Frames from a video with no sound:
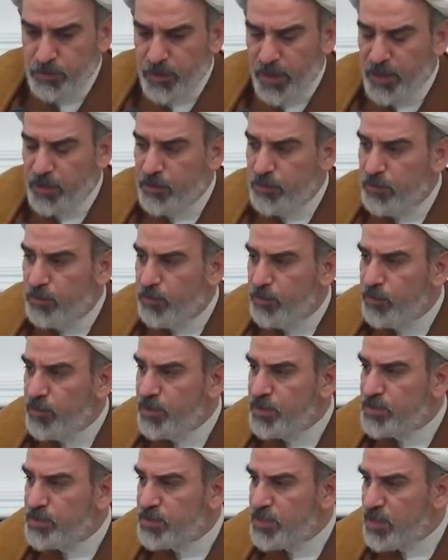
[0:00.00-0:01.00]
But
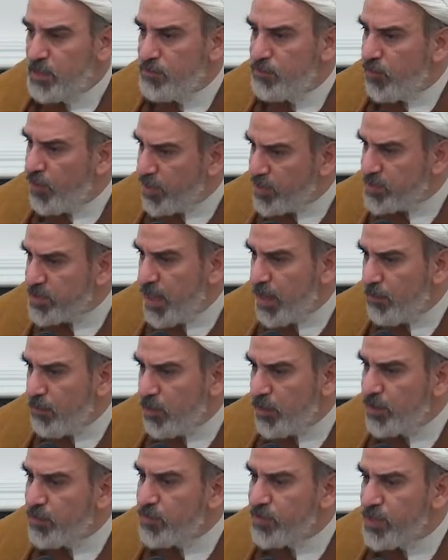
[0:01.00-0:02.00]
we see, for
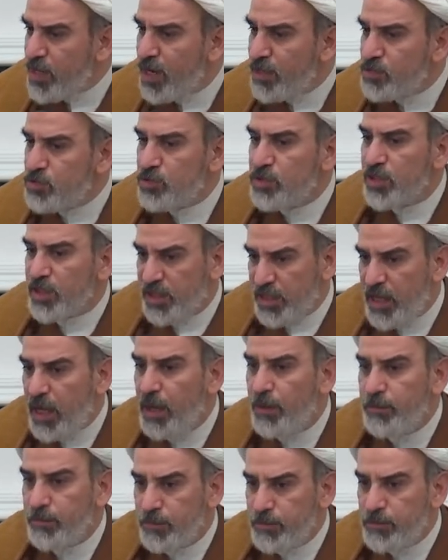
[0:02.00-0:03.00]
example, in regards to the
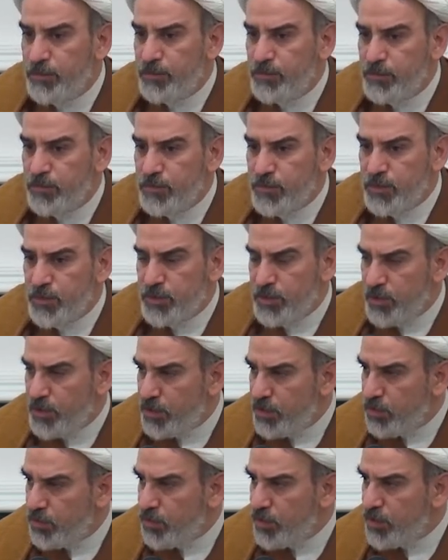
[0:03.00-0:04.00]
Qiyam,
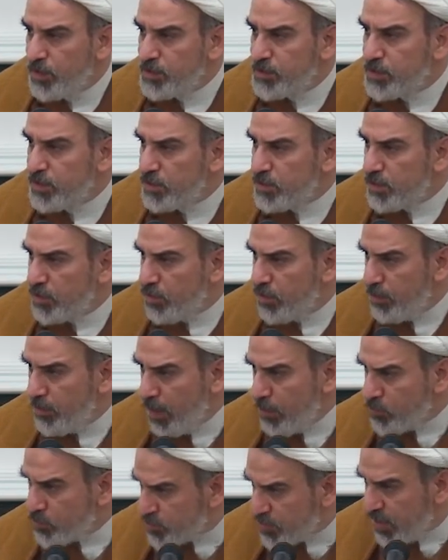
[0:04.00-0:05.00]
you know, is the
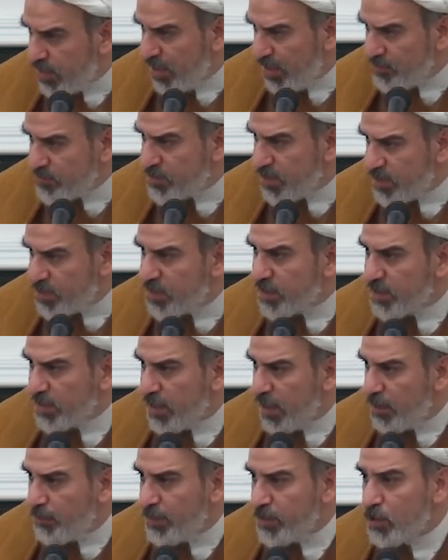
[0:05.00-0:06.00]
Imam Hussein have done the
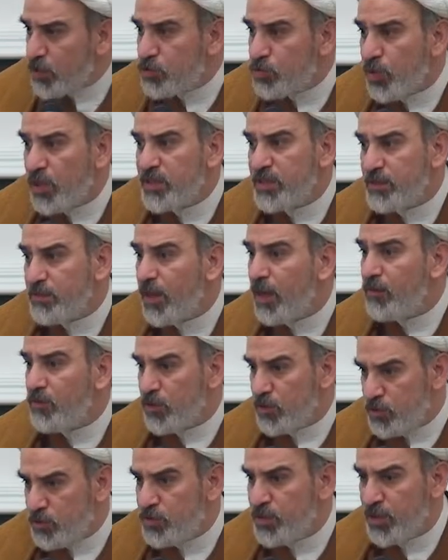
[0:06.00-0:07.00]
Qiyam and the 12th Imam
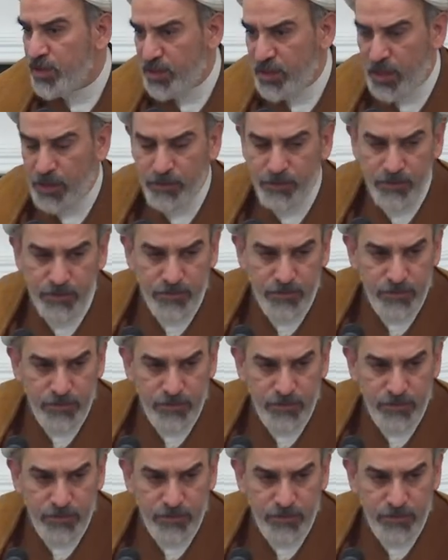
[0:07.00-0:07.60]
will do the Qiyam.